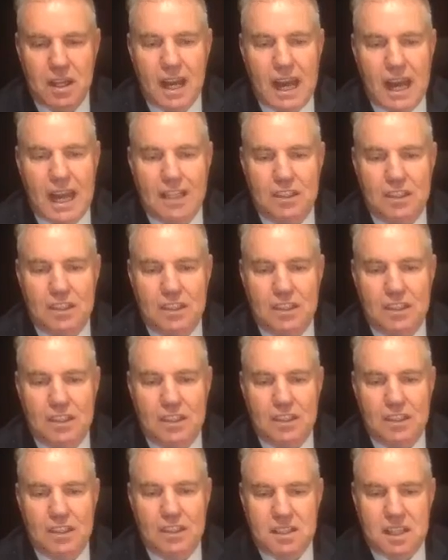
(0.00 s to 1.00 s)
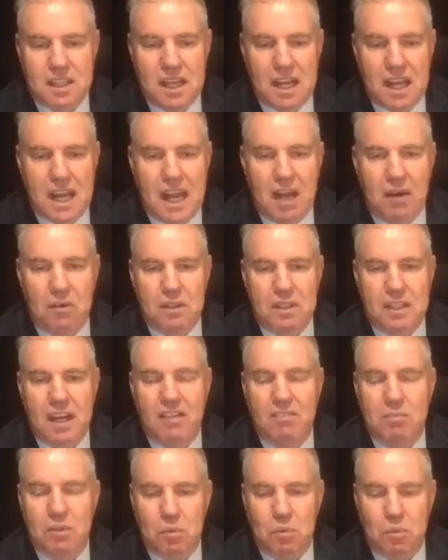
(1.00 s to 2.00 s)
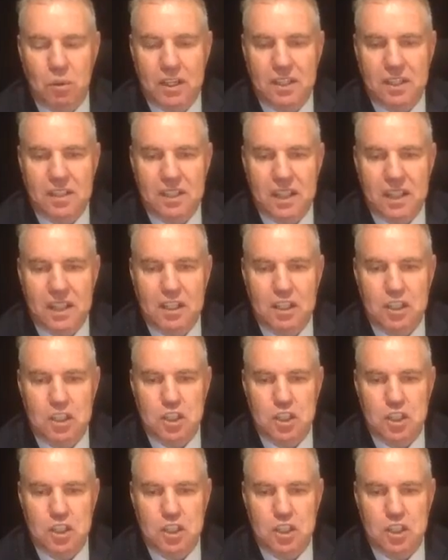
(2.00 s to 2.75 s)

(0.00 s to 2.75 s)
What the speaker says: As our government regulators